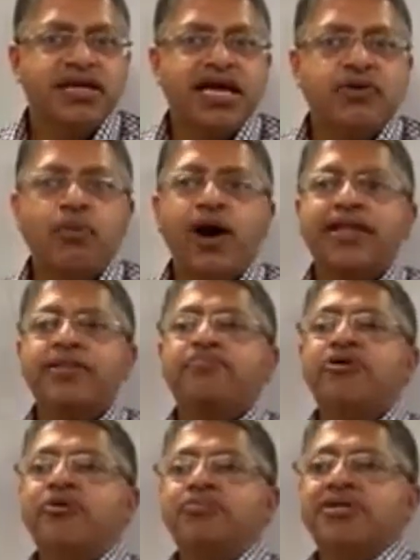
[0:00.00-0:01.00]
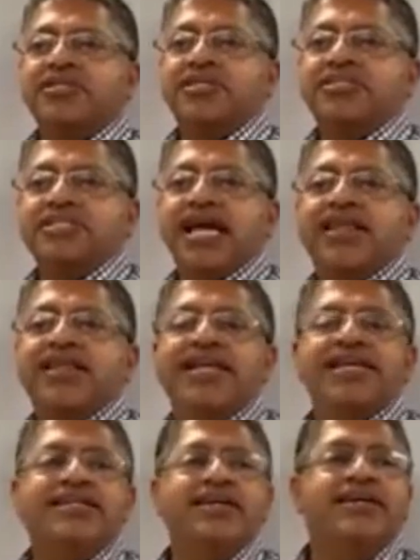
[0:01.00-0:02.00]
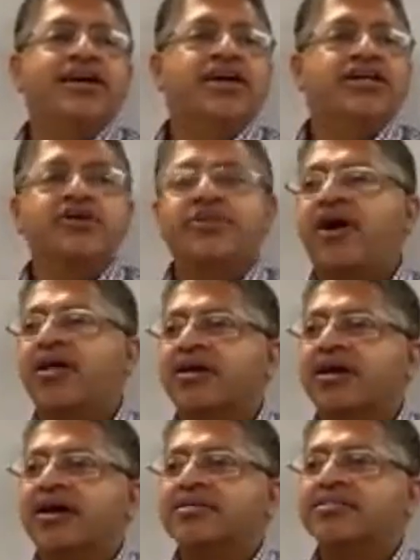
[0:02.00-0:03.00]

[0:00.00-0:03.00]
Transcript: And why the Pope took the stand that he did during the Holocaust.